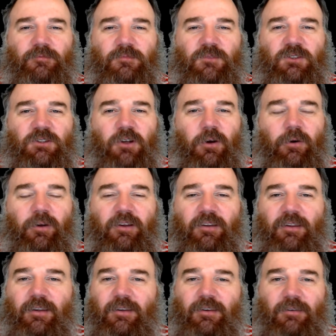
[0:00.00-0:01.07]
So
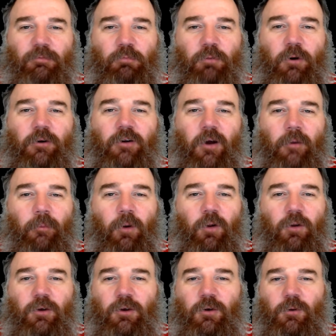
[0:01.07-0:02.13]
is this
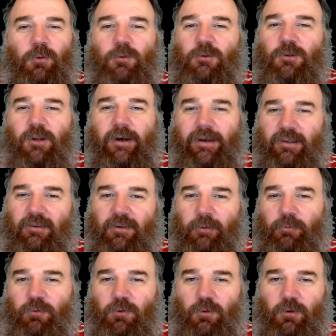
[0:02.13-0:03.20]
proto-molecule like
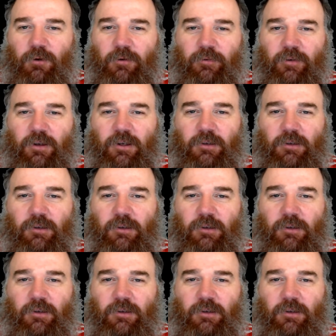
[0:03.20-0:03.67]
some sort of a